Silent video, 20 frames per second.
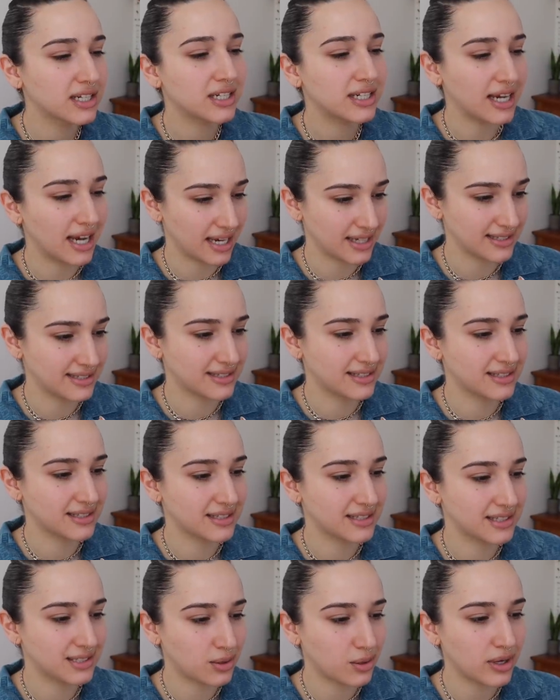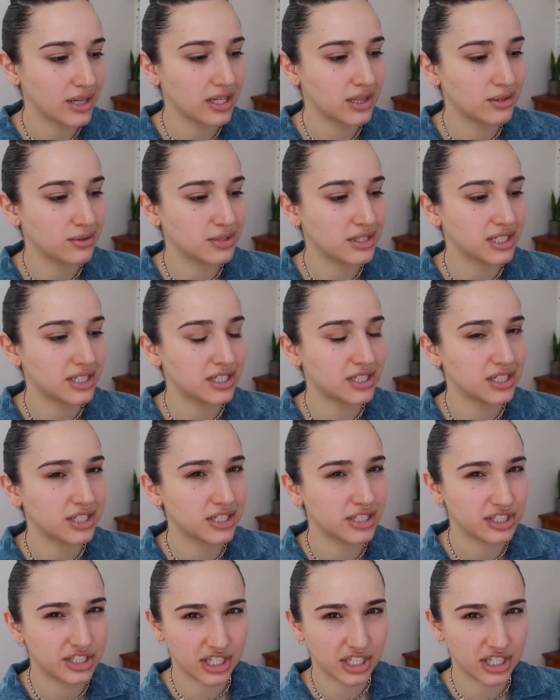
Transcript: Yes, soy, gluten,